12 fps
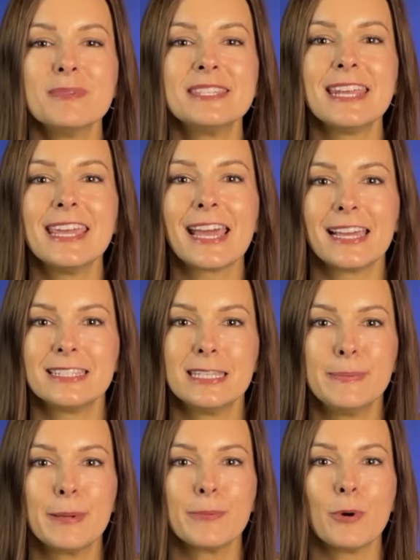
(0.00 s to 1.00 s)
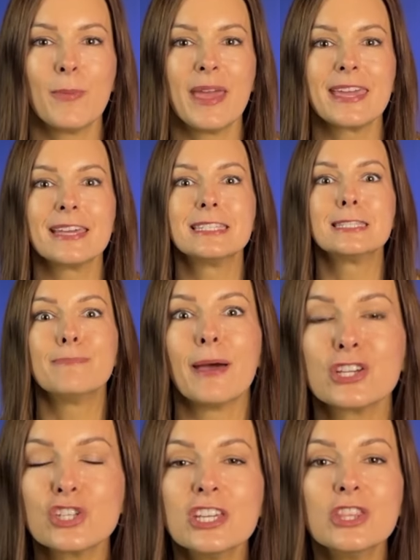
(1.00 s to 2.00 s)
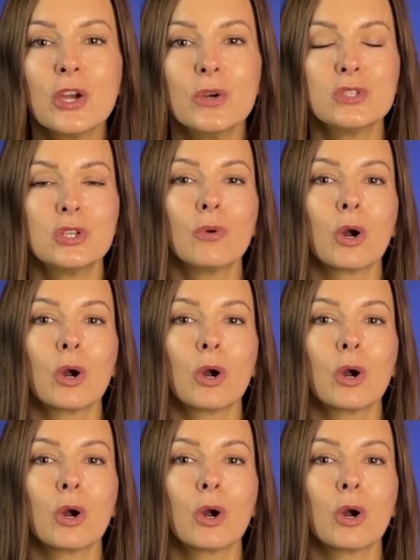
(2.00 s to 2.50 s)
mistake I see people make, especially those who